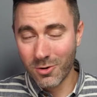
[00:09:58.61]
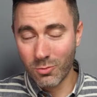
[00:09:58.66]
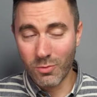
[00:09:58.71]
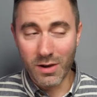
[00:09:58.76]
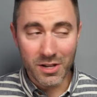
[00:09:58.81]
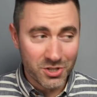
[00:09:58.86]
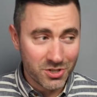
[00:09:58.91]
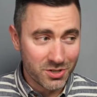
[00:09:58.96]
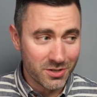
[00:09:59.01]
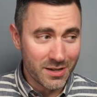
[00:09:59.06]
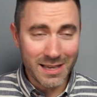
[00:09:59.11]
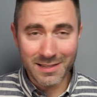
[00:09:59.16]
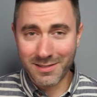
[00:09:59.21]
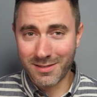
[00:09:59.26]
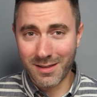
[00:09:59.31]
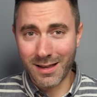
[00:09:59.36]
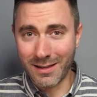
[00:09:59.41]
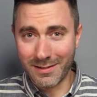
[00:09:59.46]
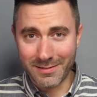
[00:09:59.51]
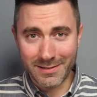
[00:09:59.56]
which is
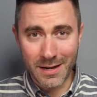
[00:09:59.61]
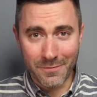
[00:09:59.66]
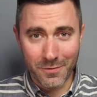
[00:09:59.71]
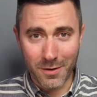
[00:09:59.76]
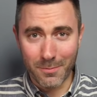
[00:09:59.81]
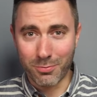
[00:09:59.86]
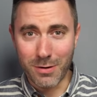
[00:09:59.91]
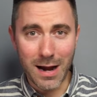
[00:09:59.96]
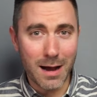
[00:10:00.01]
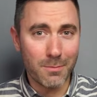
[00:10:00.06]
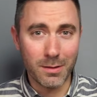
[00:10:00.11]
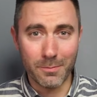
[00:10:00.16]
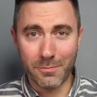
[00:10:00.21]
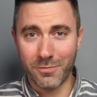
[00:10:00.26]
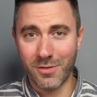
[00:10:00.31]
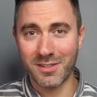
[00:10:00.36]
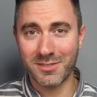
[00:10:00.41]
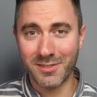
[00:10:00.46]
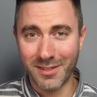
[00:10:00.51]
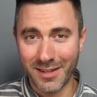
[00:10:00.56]
a different problem
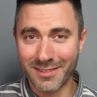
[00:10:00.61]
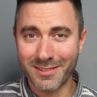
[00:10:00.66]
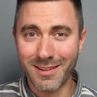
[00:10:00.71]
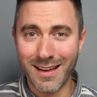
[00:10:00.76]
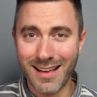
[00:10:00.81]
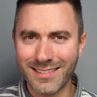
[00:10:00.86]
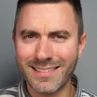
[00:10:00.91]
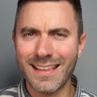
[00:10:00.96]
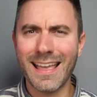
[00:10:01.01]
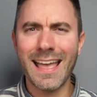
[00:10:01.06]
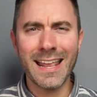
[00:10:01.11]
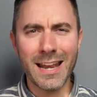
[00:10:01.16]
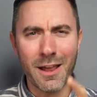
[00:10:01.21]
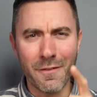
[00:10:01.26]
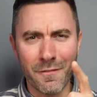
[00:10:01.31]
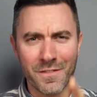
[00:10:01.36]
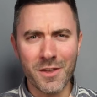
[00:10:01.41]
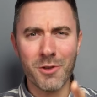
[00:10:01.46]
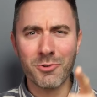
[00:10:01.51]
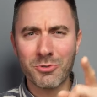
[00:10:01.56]
for us to discuss in a
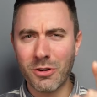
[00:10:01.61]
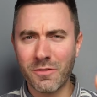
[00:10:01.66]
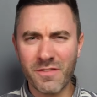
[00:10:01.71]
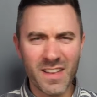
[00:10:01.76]
future